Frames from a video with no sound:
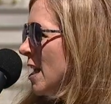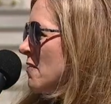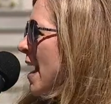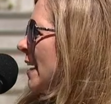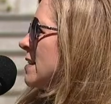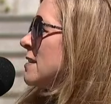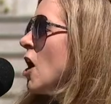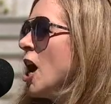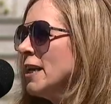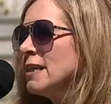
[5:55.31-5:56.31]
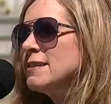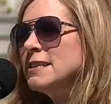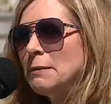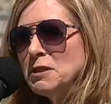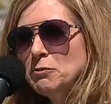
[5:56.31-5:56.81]
That is
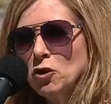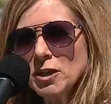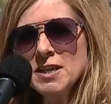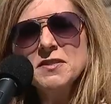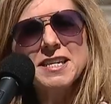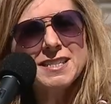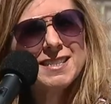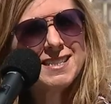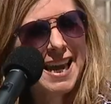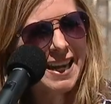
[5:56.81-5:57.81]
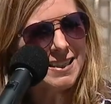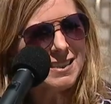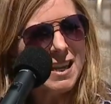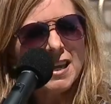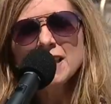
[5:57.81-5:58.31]
unacceptable in this state,
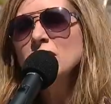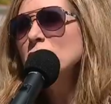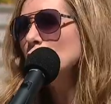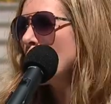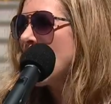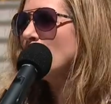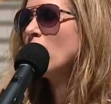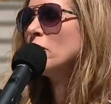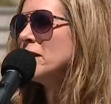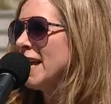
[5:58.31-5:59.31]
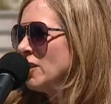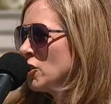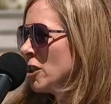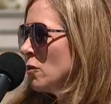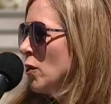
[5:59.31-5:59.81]
in throughout our
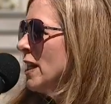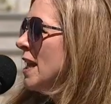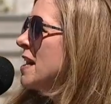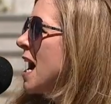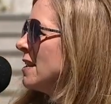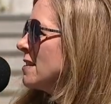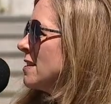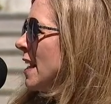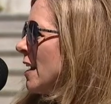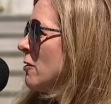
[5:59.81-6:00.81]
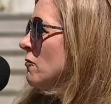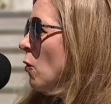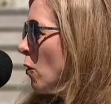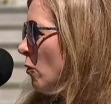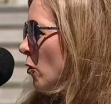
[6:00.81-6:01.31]
nation. We cannot stand
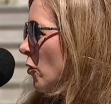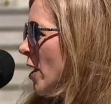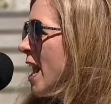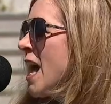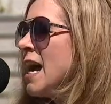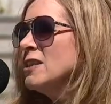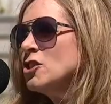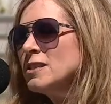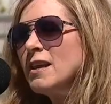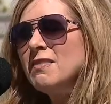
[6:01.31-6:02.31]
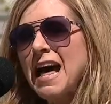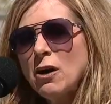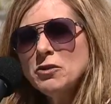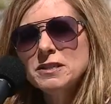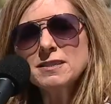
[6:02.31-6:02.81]
forward and just allow
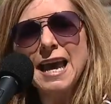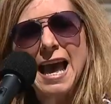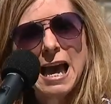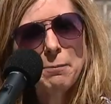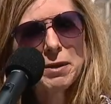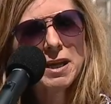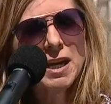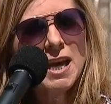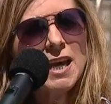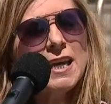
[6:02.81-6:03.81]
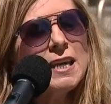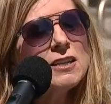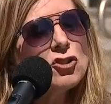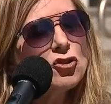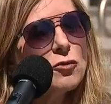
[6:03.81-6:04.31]
this to happen. He
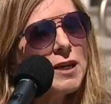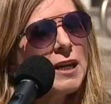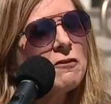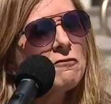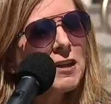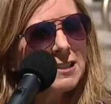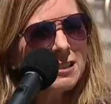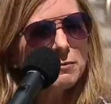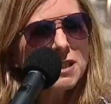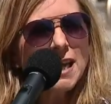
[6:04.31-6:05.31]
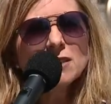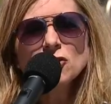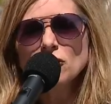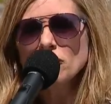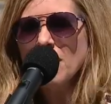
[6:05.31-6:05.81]
is treating victims and
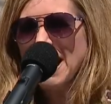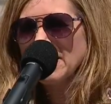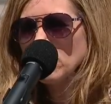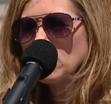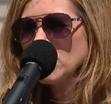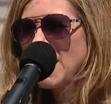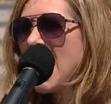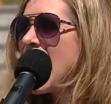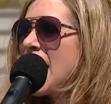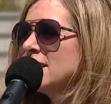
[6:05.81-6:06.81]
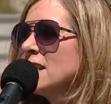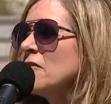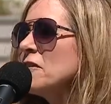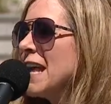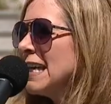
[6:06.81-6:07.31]
survivors as if
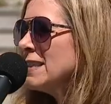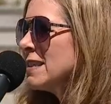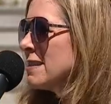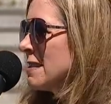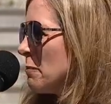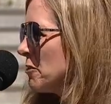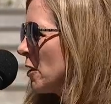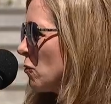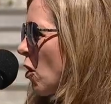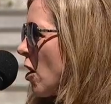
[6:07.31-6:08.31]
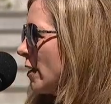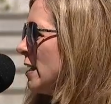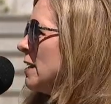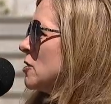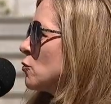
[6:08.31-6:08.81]
they did something wrong.
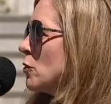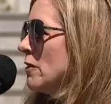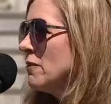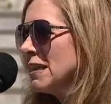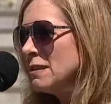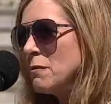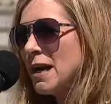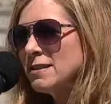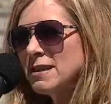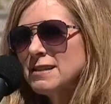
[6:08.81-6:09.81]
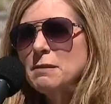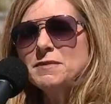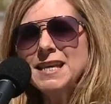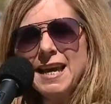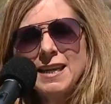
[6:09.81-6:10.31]
He is re victimizing them
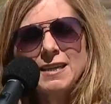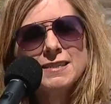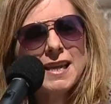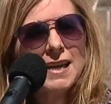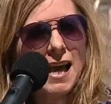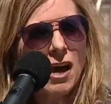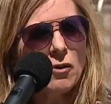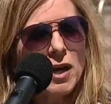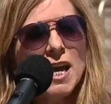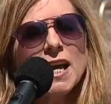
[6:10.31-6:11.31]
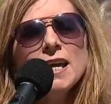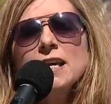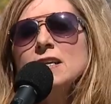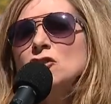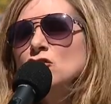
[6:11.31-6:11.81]
day in and day out. He
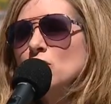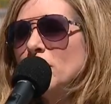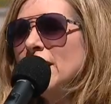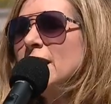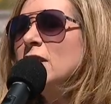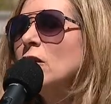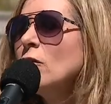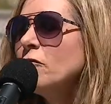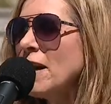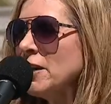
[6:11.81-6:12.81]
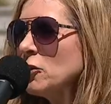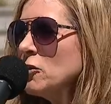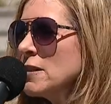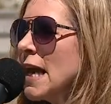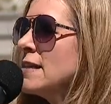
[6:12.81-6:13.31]
is treating the
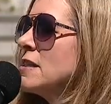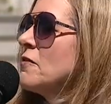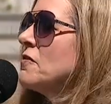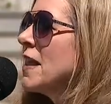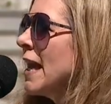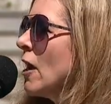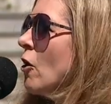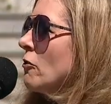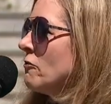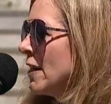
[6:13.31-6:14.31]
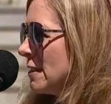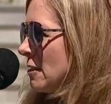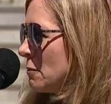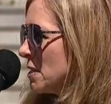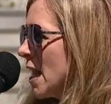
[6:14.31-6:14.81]
offenders as if they are
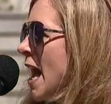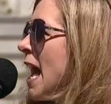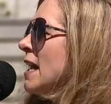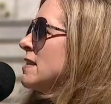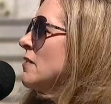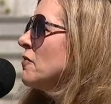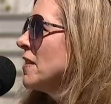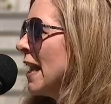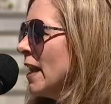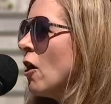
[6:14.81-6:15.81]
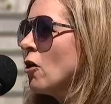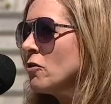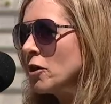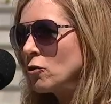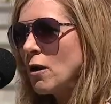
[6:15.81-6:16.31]
victims, as if they are
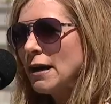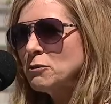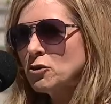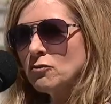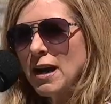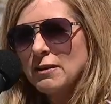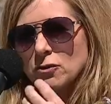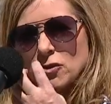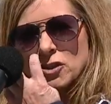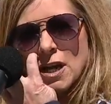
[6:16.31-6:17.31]
the crime survivors.